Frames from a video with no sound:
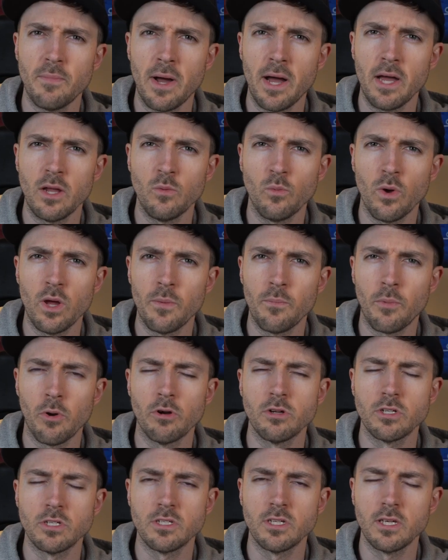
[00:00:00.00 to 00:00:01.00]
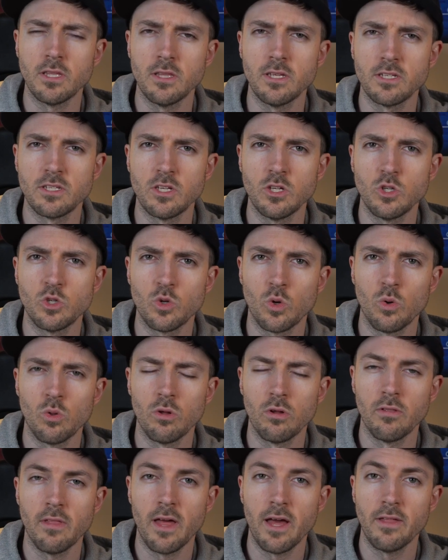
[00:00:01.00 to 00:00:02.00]
mind when purchasing this
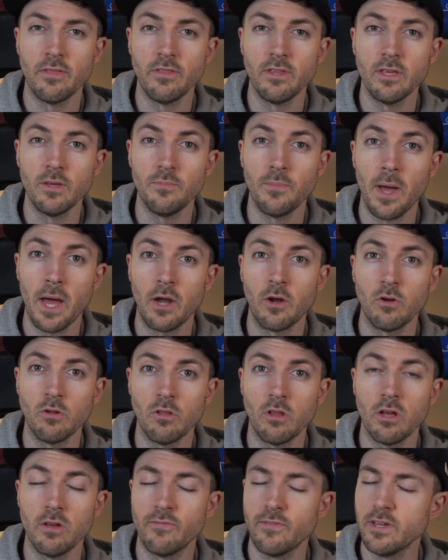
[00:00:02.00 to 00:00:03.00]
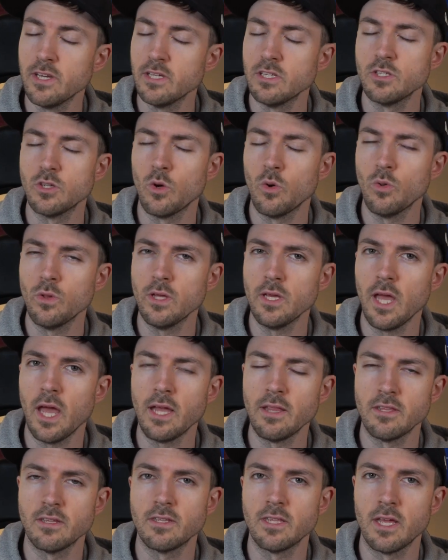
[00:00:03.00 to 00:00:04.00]
controller, that the battery life is only
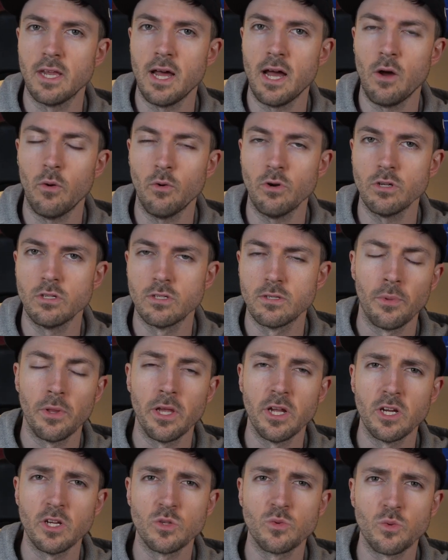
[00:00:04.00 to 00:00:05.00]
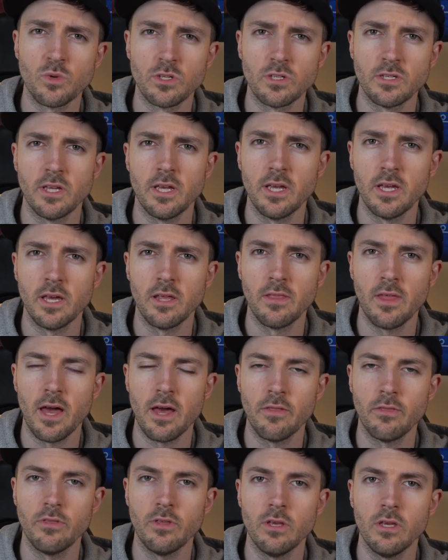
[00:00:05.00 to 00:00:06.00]
8 to 10 hours. Players were saying
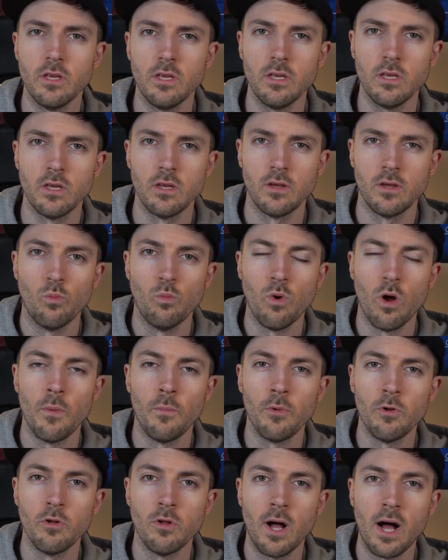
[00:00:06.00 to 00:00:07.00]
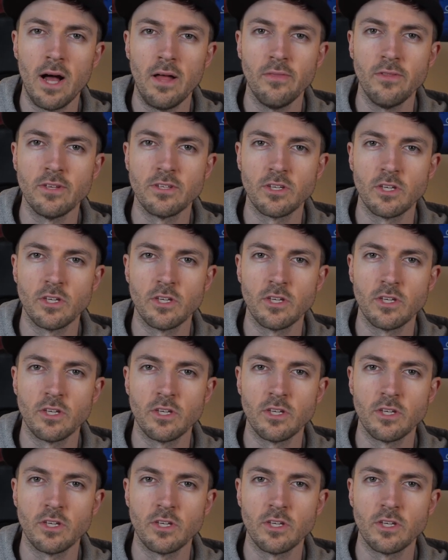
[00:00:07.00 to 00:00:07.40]
that the rumble on this